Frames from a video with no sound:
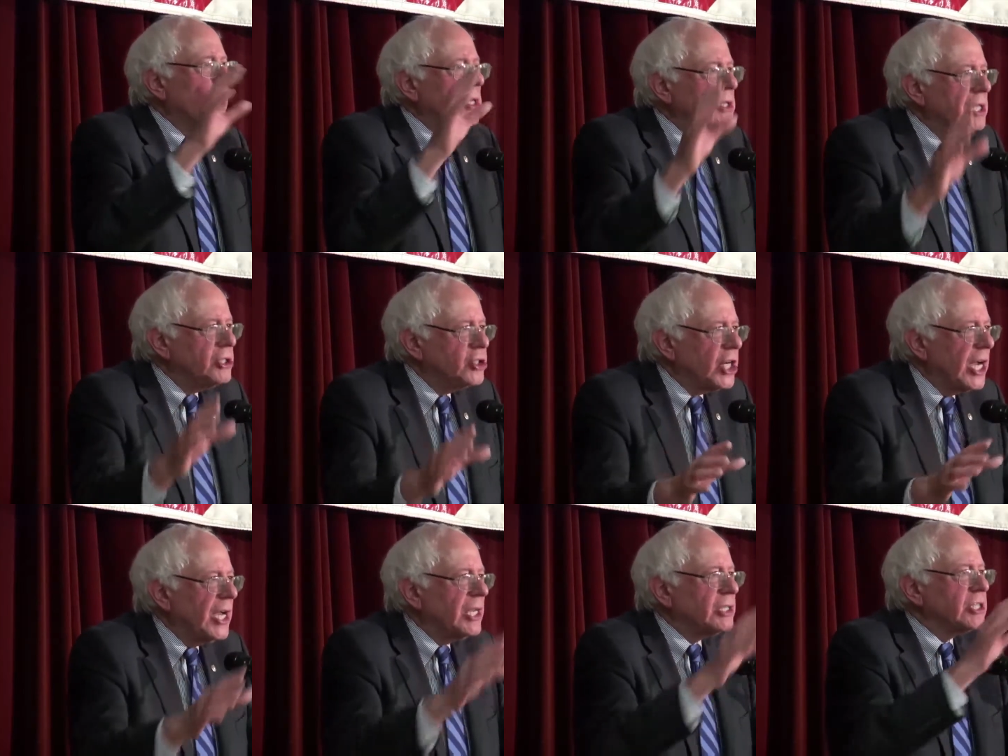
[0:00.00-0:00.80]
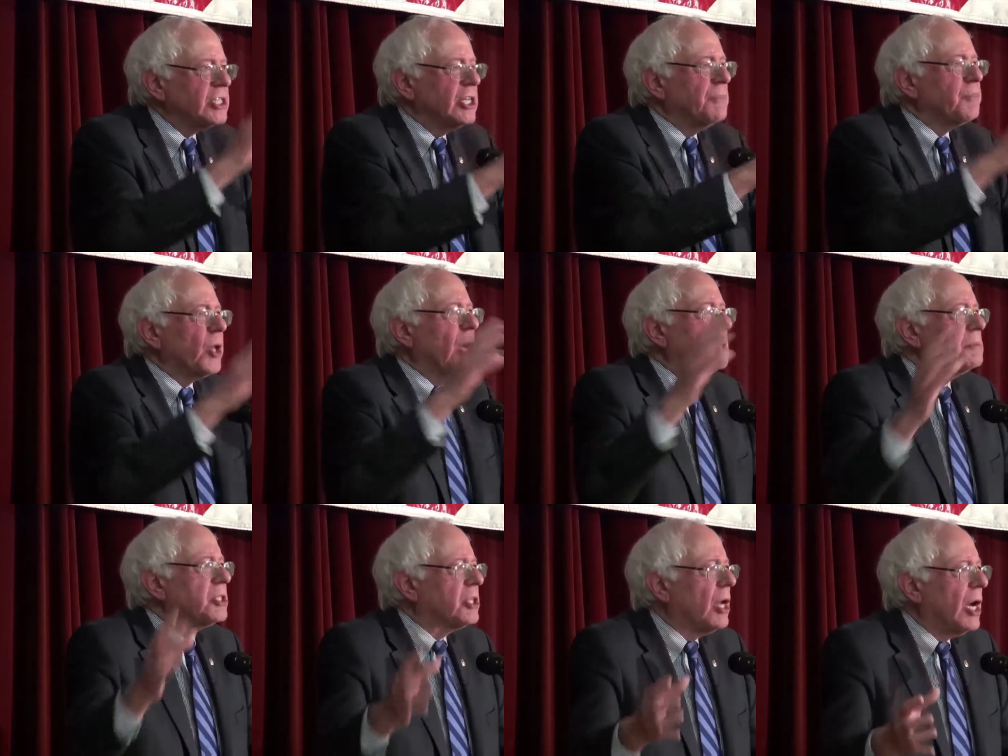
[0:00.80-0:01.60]
went to jail,
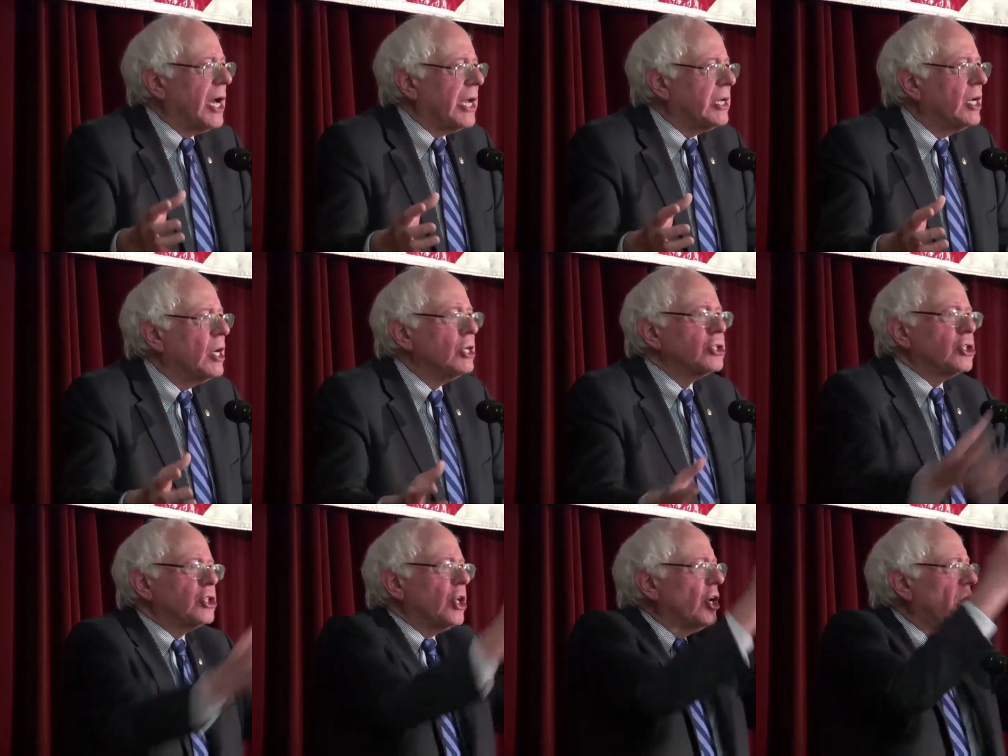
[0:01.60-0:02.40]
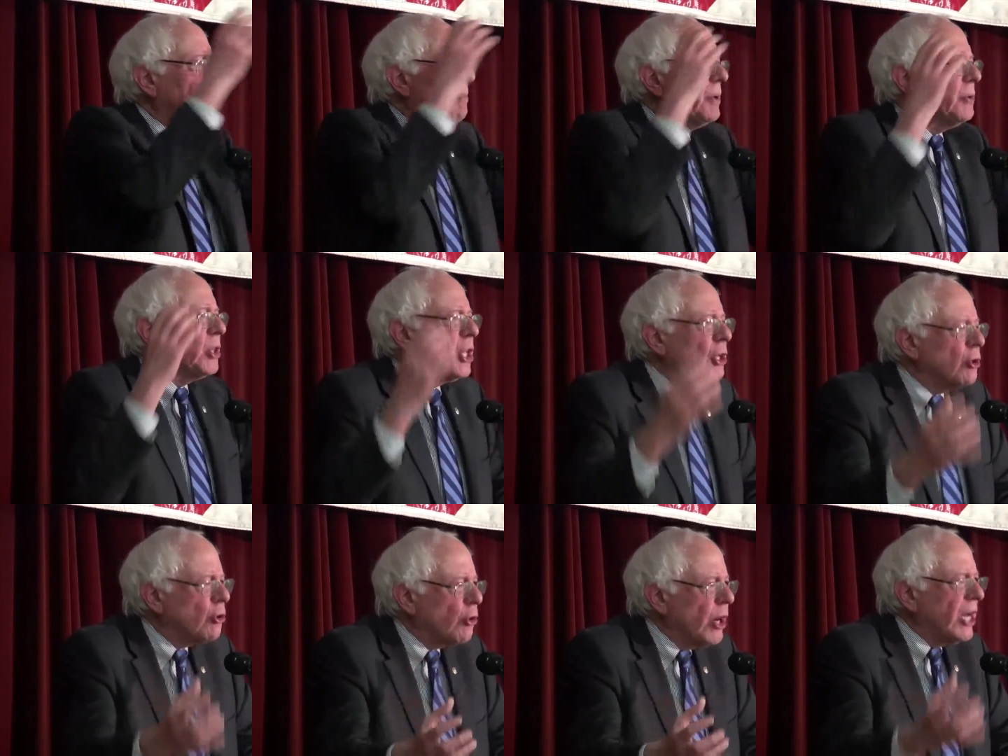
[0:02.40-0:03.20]
sometimes died, stood up with
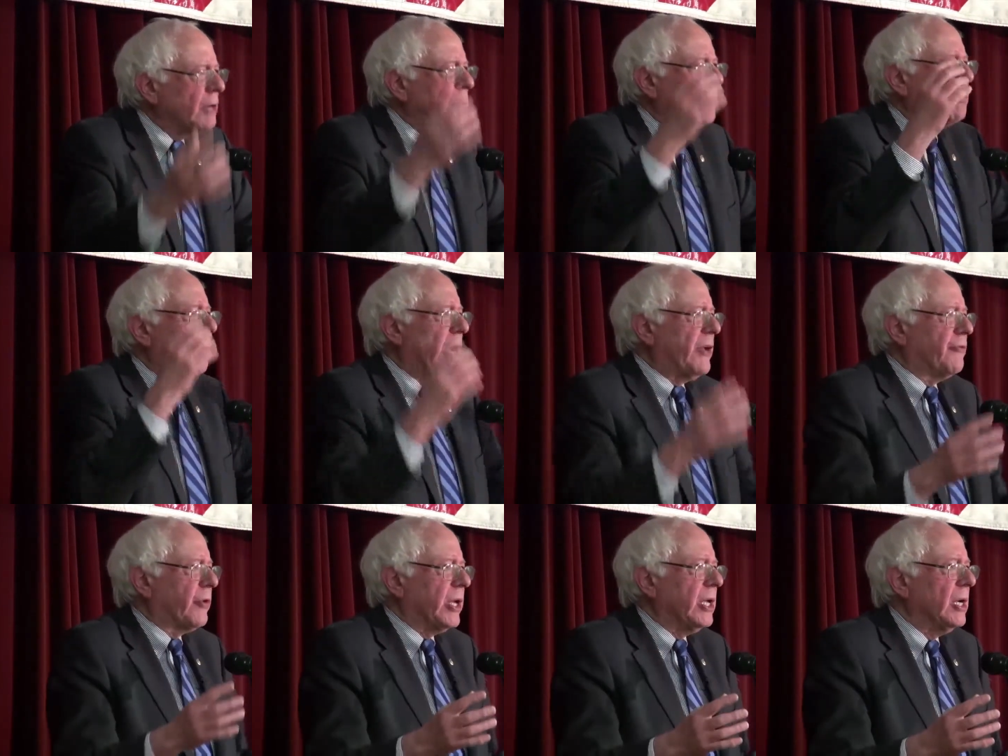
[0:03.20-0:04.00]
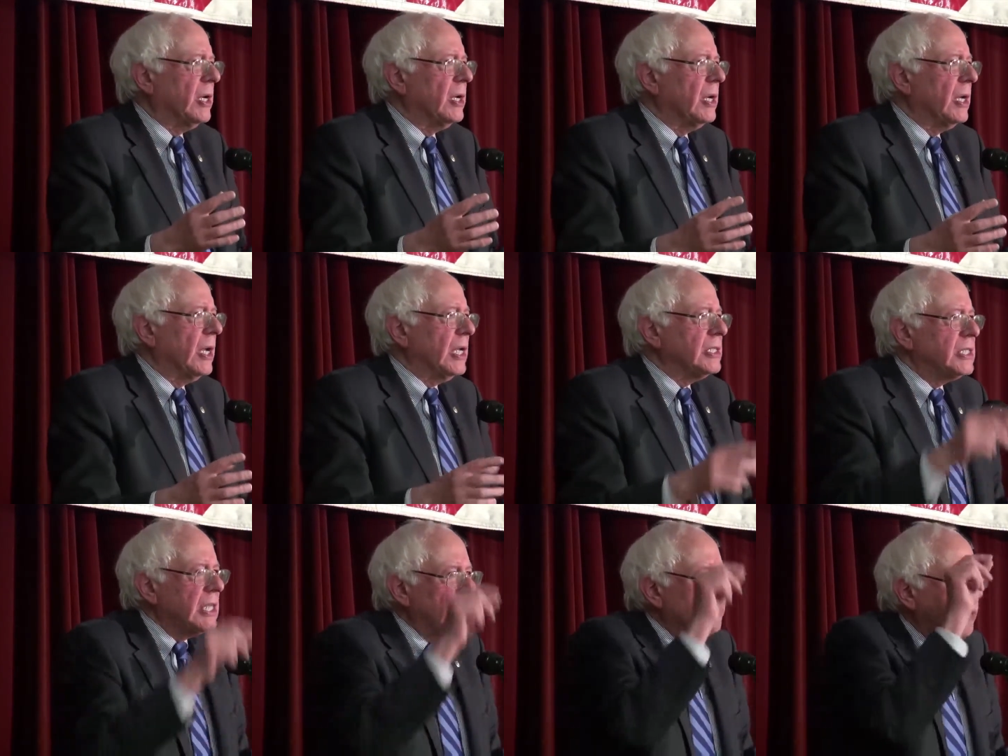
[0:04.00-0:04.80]
incredible bravery,
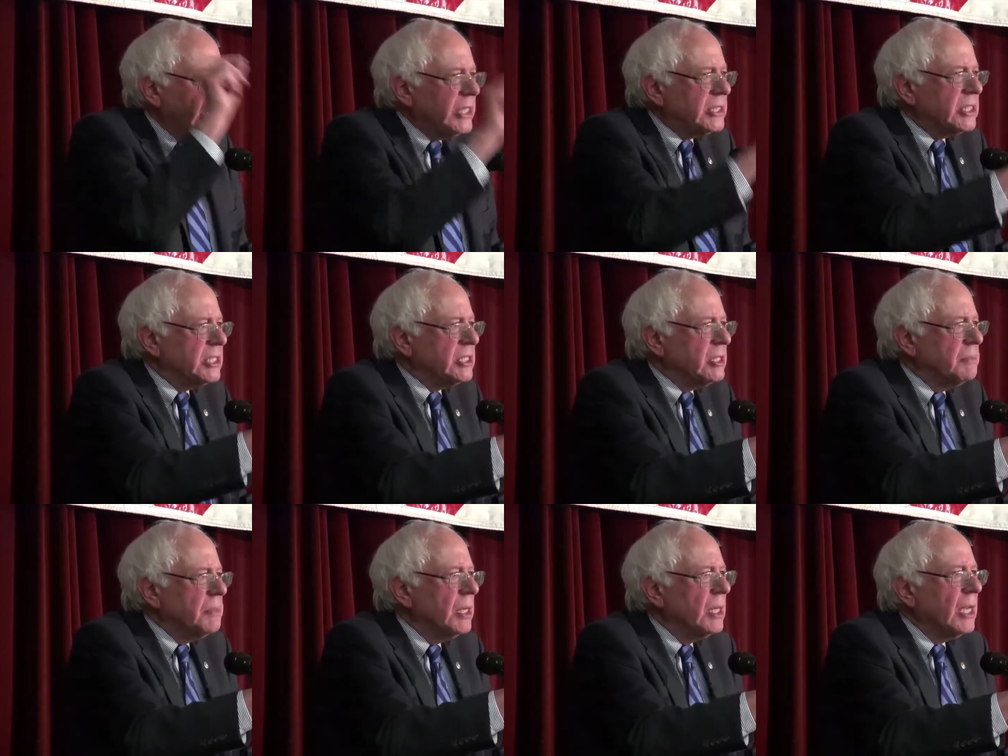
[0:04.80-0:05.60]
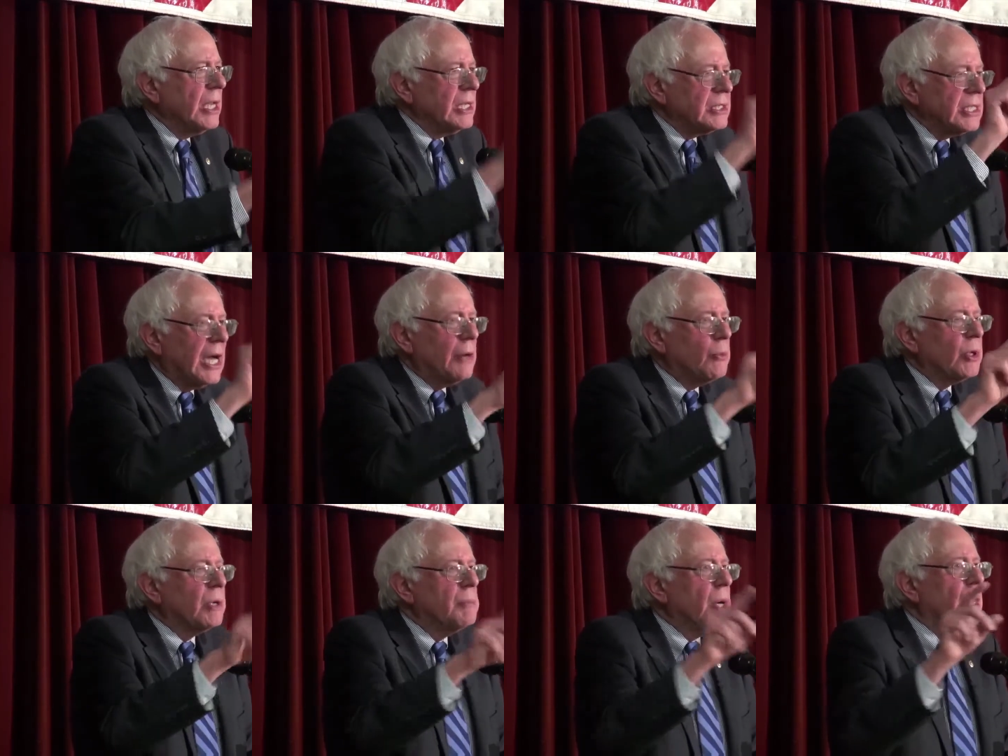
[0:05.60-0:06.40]
and said racism is not
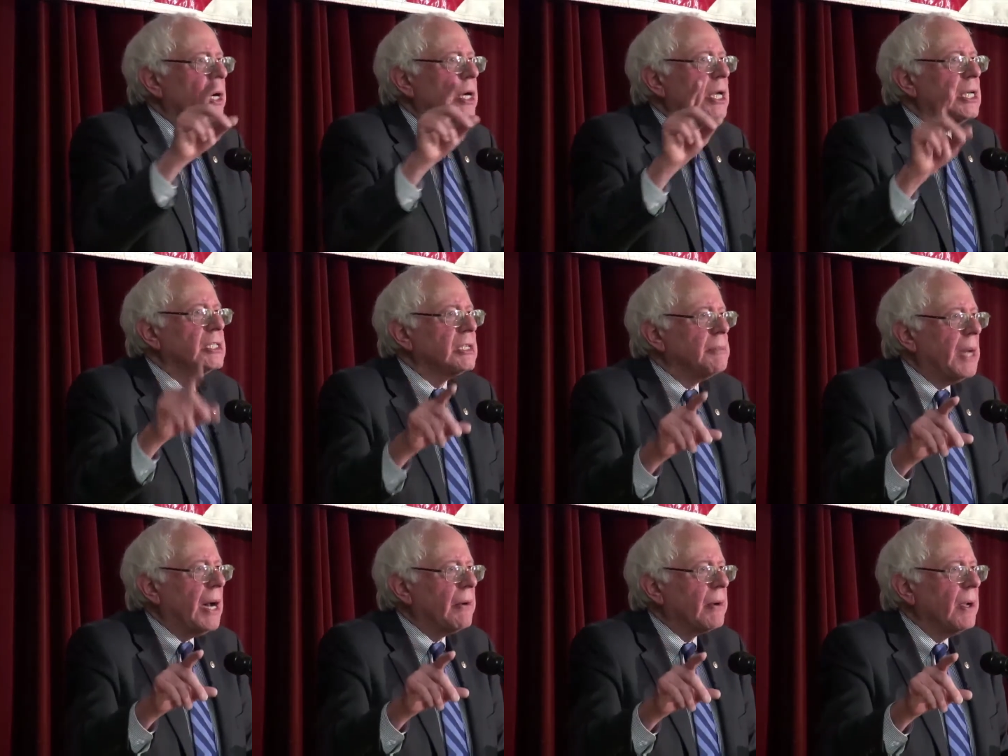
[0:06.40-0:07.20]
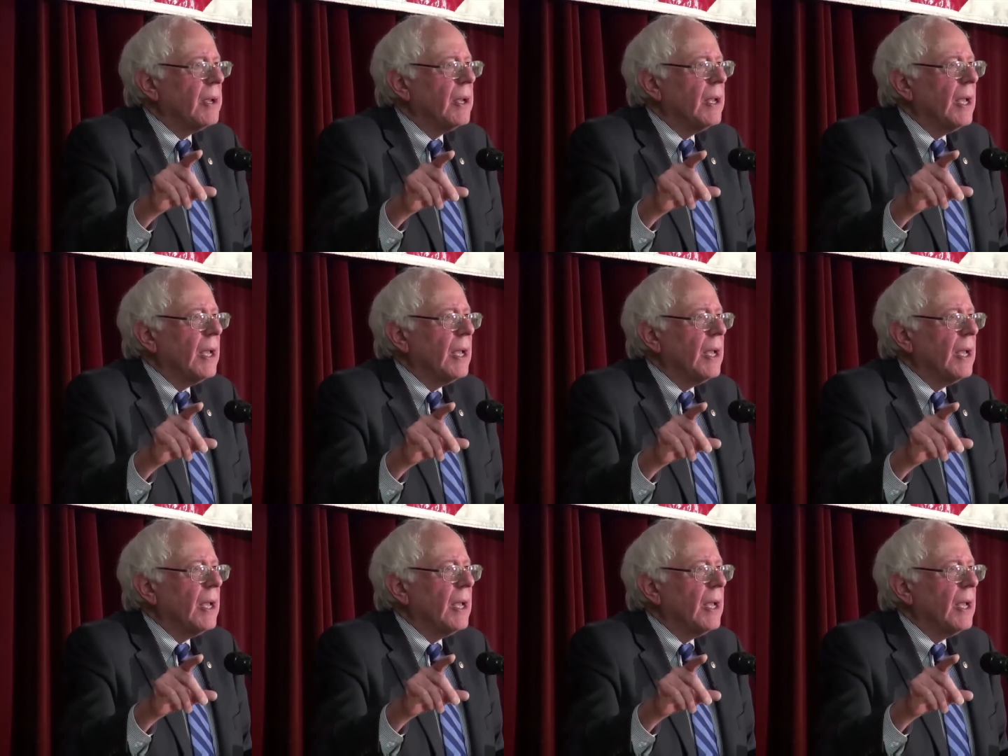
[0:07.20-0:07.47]
what America is about.